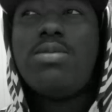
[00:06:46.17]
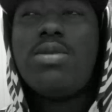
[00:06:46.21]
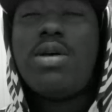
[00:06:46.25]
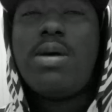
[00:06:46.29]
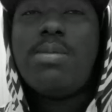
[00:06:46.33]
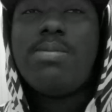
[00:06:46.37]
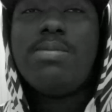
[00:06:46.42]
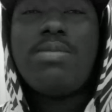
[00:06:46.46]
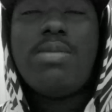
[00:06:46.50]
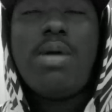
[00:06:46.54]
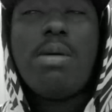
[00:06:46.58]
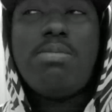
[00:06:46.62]

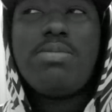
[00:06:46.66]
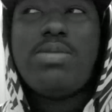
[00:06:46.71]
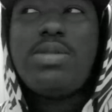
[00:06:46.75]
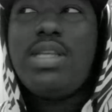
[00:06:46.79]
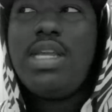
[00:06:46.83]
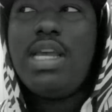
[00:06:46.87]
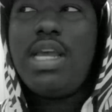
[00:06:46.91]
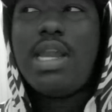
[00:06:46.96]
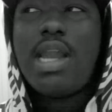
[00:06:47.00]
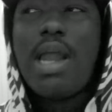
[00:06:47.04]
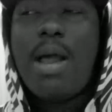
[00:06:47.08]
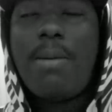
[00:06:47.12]
I'm I'm
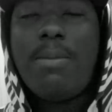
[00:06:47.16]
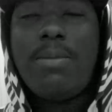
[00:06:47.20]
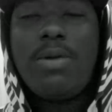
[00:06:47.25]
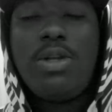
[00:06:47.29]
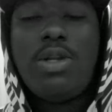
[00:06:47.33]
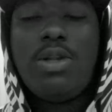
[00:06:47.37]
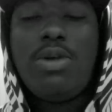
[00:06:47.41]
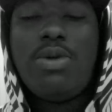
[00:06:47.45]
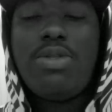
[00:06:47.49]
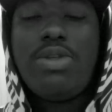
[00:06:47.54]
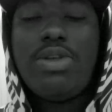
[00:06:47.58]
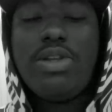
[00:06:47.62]
seeing how I'm gonna
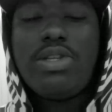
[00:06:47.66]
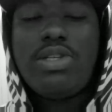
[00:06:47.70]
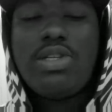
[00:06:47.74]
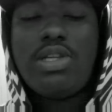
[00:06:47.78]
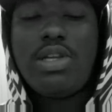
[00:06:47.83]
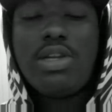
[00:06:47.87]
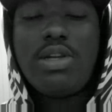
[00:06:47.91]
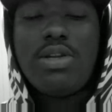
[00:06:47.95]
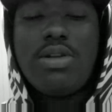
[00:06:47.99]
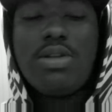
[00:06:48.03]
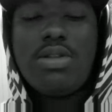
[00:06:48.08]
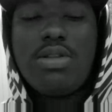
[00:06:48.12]
do this
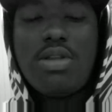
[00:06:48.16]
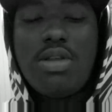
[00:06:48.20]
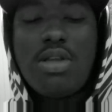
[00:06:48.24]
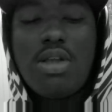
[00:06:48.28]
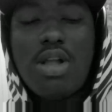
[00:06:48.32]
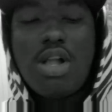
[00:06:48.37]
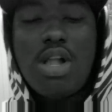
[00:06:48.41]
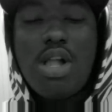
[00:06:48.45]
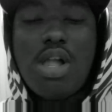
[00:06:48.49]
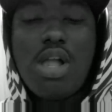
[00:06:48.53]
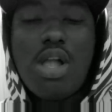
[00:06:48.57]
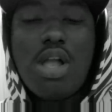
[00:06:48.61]
here,
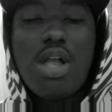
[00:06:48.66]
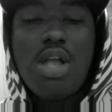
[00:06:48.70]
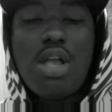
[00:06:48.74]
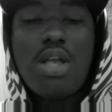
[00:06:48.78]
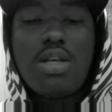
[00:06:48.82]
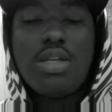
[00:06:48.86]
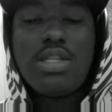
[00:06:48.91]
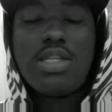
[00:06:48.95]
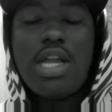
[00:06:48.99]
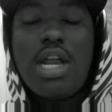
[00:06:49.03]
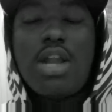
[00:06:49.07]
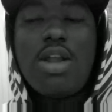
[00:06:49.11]

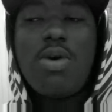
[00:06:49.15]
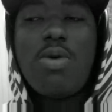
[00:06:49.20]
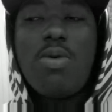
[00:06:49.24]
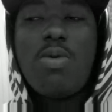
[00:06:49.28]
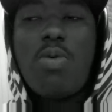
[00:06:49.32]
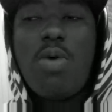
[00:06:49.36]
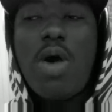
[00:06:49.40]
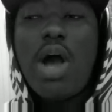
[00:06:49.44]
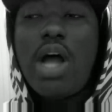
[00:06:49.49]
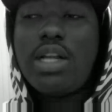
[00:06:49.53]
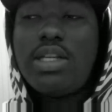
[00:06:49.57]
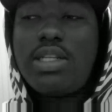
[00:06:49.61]
cause I don't
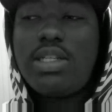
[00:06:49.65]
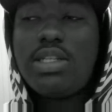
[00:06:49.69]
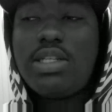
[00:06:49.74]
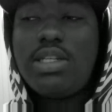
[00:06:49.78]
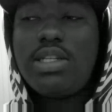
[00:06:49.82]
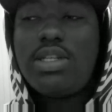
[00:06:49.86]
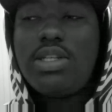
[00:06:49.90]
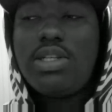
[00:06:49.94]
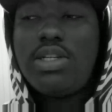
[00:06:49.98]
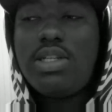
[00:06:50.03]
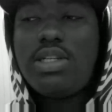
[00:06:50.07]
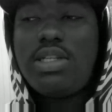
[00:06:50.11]

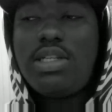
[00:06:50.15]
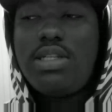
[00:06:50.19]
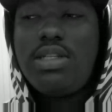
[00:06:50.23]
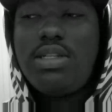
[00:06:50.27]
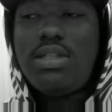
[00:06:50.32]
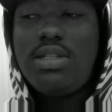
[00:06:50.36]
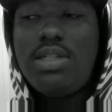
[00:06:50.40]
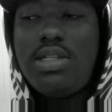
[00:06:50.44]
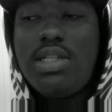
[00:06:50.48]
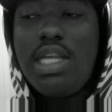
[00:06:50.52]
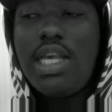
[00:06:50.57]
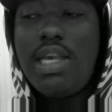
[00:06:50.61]
watch
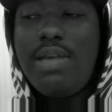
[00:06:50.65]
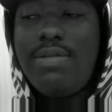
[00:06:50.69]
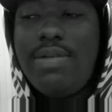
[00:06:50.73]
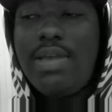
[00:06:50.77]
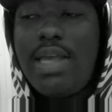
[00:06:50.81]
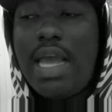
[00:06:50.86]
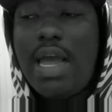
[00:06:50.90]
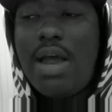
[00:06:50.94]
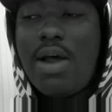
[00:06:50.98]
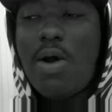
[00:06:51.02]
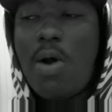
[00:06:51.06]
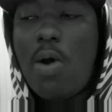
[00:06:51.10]

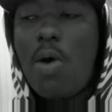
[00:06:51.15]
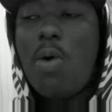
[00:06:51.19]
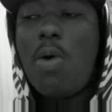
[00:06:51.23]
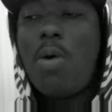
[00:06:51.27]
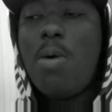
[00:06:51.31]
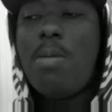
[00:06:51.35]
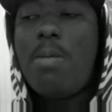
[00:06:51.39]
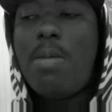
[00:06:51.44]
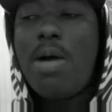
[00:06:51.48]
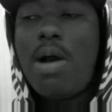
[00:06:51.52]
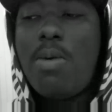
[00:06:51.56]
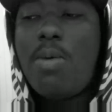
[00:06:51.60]
TV at
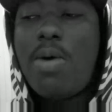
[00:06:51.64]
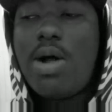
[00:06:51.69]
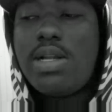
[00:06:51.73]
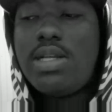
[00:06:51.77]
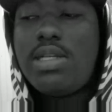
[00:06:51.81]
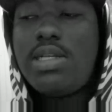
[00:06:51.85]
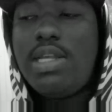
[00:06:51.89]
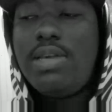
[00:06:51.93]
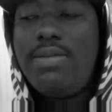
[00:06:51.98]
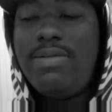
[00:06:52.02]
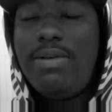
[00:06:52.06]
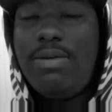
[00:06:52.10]
home. I
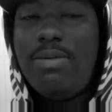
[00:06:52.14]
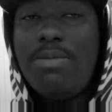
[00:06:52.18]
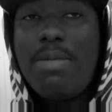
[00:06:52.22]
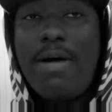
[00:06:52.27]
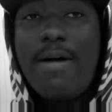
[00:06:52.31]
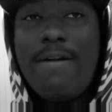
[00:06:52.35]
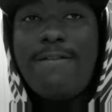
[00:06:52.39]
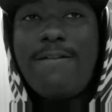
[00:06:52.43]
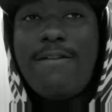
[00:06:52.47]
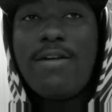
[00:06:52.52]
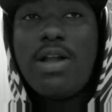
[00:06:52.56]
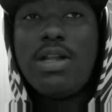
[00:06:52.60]
watch TV with
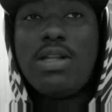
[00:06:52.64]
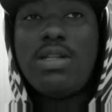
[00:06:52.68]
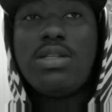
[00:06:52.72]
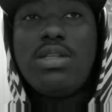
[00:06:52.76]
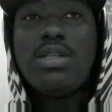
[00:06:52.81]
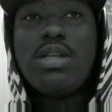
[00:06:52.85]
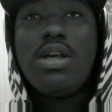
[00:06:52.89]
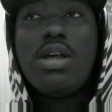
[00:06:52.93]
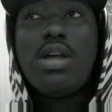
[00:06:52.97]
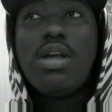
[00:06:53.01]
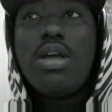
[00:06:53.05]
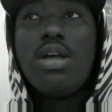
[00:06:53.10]
my
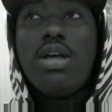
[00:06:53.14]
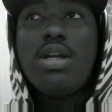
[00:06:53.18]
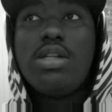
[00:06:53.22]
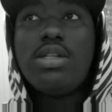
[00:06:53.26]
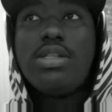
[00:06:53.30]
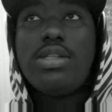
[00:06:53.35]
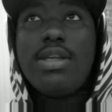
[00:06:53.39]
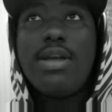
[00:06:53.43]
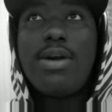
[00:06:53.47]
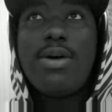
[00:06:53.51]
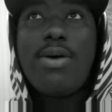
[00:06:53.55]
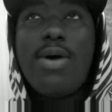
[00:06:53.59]
friends,
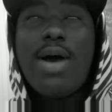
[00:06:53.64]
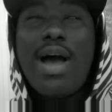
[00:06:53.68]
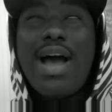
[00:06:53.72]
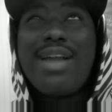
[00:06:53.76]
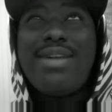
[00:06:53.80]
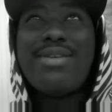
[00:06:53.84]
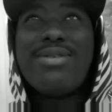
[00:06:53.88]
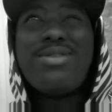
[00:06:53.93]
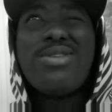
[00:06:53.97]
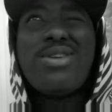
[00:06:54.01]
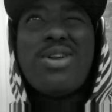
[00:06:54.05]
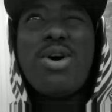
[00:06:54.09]
so I
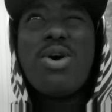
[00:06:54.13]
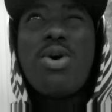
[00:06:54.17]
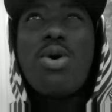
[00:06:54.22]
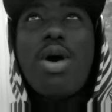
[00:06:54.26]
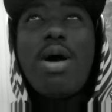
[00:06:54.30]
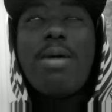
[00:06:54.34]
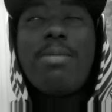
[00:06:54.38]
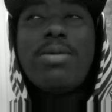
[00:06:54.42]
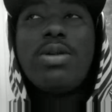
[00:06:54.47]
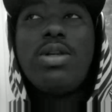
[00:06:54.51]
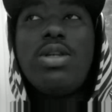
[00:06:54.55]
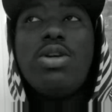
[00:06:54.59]
don't know
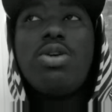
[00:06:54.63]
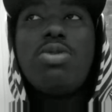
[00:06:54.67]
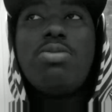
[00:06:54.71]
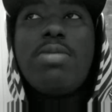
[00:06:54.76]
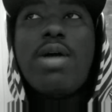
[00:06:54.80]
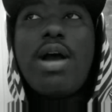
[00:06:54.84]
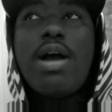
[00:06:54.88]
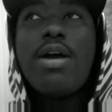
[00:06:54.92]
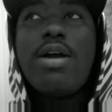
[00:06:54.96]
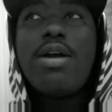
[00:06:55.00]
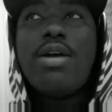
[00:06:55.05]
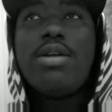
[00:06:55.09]
how I'm gonna do
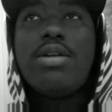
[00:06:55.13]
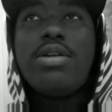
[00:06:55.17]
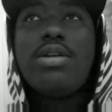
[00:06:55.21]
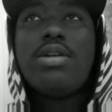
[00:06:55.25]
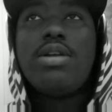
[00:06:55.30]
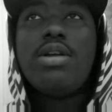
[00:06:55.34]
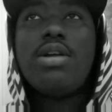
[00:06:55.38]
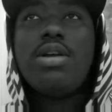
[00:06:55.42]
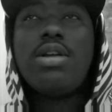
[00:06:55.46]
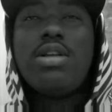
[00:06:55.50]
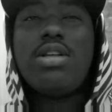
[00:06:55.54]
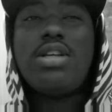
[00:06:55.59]
my.
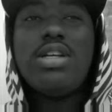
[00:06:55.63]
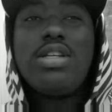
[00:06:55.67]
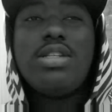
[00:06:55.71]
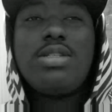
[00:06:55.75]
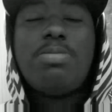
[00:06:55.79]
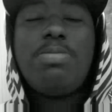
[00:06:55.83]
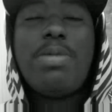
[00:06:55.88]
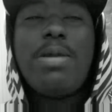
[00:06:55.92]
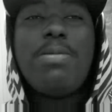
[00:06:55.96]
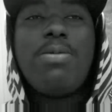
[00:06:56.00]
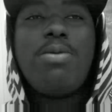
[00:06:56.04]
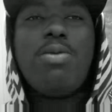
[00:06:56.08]
Cause
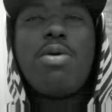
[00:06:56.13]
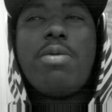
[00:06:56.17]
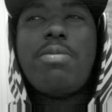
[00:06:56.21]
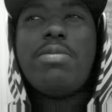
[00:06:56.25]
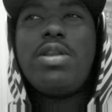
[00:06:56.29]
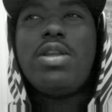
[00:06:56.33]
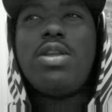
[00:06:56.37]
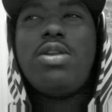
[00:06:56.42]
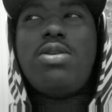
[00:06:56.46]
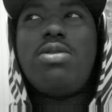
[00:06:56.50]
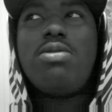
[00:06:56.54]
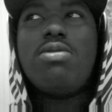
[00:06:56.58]
people want
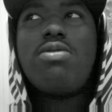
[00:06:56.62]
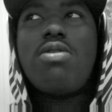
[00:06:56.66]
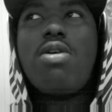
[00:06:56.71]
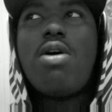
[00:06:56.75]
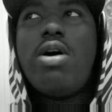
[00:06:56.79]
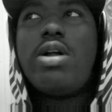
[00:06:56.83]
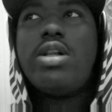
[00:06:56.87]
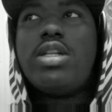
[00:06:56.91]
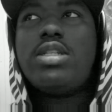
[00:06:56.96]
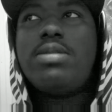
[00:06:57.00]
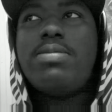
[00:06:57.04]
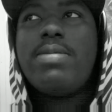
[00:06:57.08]
me to do
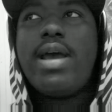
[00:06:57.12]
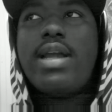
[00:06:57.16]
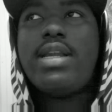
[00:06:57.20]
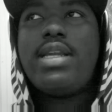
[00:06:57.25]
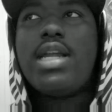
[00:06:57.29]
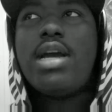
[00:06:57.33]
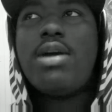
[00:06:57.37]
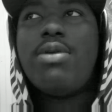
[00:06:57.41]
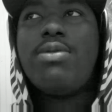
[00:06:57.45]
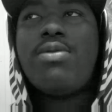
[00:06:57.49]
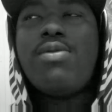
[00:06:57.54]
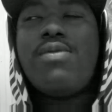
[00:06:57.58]
Raw and
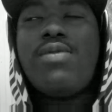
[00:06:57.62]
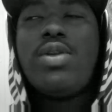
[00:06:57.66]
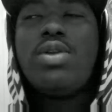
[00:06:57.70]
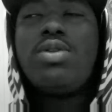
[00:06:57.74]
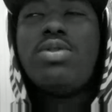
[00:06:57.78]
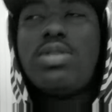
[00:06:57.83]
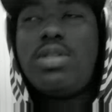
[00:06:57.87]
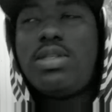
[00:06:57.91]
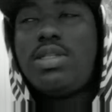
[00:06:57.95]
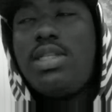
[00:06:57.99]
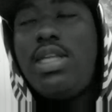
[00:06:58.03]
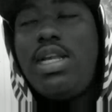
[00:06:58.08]
SmackDown
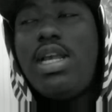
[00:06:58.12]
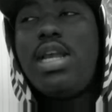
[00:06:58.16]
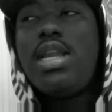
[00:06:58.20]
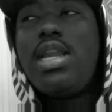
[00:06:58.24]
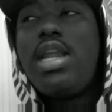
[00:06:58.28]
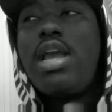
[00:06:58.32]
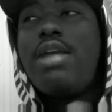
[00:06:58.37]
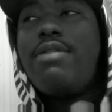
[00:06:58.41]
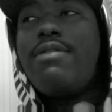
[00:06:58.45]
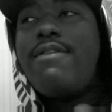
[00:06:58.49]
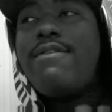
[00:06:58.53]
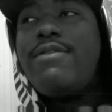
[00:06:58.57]
reviews and
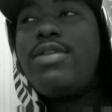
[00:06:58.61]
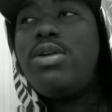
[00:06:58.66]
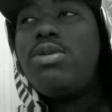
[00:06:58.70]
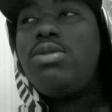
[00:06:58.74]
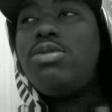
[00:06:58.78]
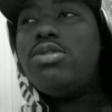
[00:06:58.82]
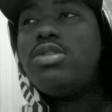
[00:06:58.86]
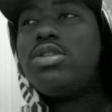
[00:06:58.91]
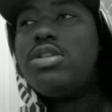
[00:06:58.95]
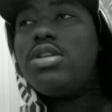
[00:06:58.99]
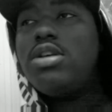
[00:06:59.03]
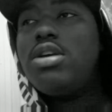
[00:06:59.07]
TNA
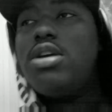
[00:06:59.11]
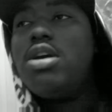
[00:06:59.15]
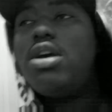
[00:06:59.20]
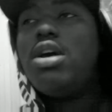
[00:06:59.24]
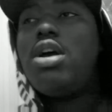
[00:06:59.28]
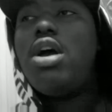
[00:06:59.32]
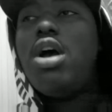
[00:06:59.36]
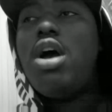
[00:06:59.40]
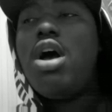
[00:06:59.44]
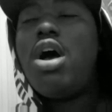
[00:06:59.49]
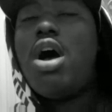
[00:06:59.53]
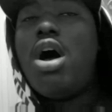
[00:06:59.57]
reviews.
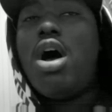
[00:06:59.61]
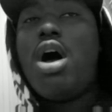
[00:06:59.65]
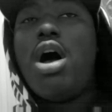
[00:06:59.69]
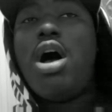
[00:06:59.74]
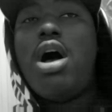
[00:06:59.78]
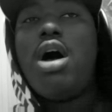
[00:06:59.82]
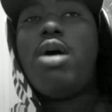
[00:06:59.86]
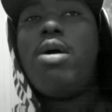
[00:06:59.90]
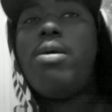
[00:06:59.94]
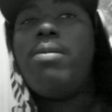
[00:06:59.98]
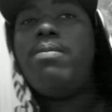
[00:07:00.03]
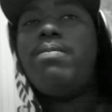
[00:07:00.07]

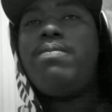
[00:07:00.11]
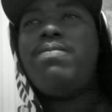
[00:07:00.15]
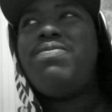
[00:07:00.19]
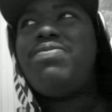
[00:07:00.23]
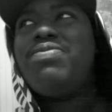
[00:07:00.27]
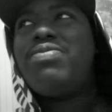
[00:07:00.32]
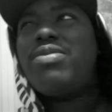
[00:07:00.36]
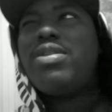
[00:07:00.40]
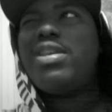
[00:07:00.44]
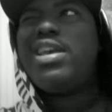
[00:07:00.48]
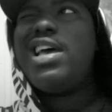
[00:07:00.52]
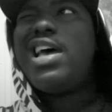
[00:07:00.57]
Um,
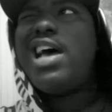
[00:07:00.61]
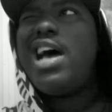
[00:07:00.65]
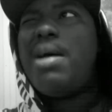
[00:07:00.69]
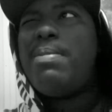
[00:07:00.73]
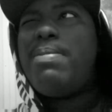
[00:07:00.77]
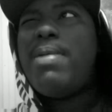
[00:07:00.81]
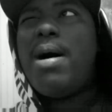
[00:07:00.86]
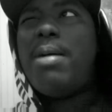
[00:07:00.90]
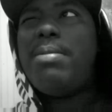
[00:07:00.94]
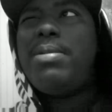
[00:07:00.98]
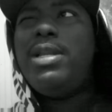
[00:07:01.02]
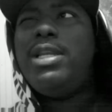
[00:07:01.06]
I'll
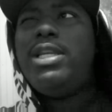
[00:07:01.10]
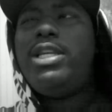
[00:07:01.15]
probably